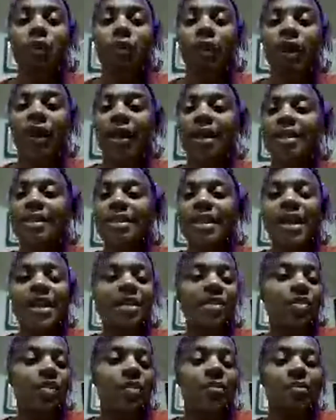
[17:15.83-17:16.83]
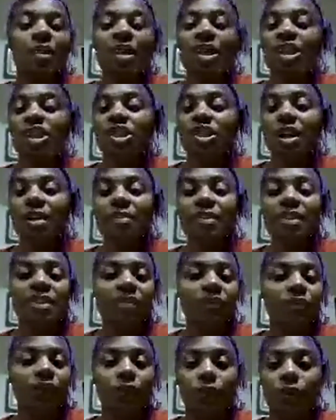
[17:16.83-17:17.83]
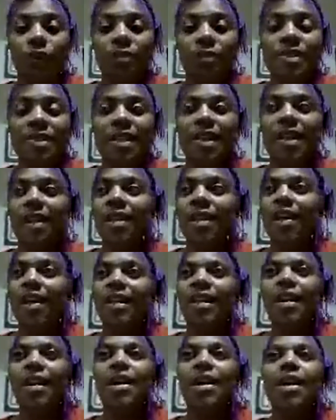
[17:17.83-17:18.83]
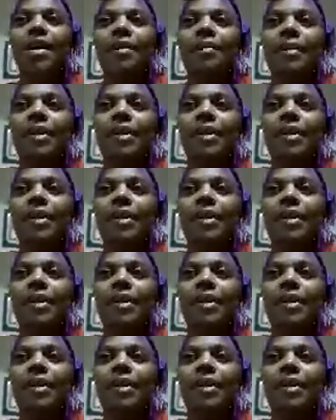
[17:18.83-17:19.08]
It takes on many shapes and forms. Um,